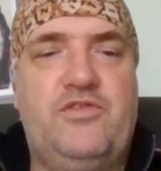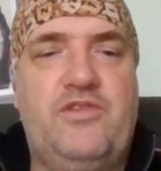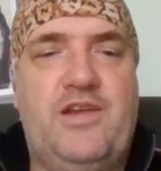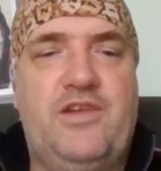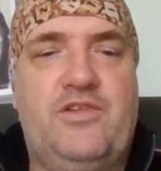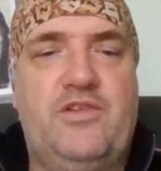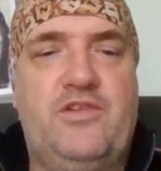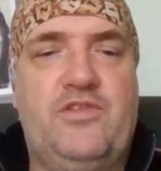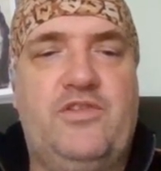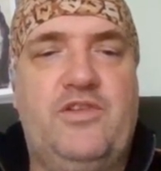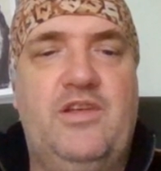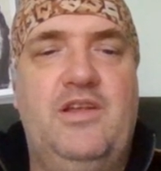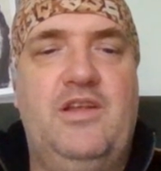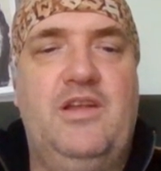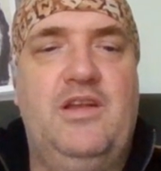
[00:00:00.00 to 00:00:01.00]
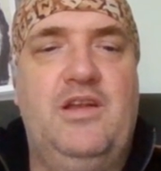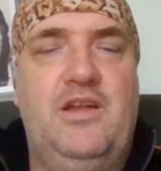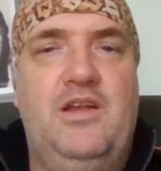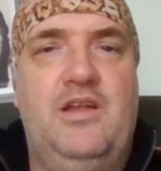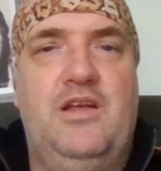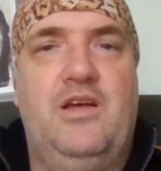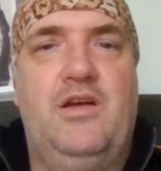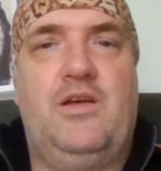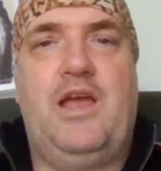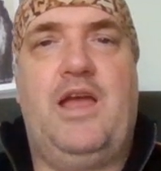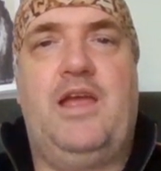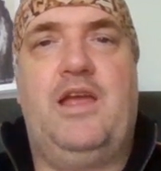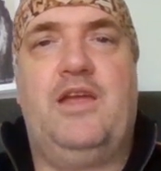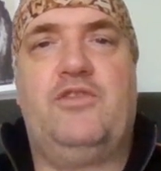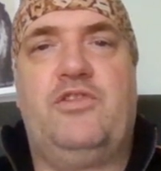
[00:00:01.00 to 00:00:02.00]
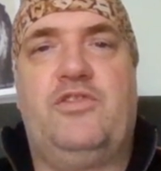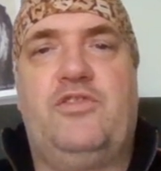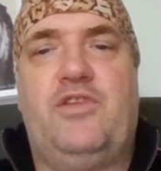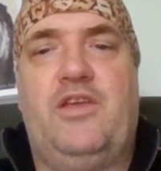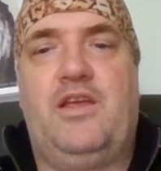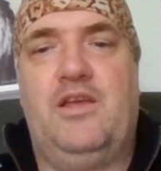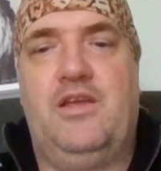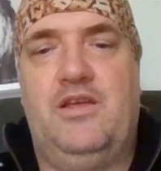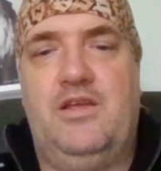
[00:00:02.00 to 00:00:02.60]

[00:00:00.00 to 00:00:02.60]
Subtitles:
transmitters. Okay, interesting.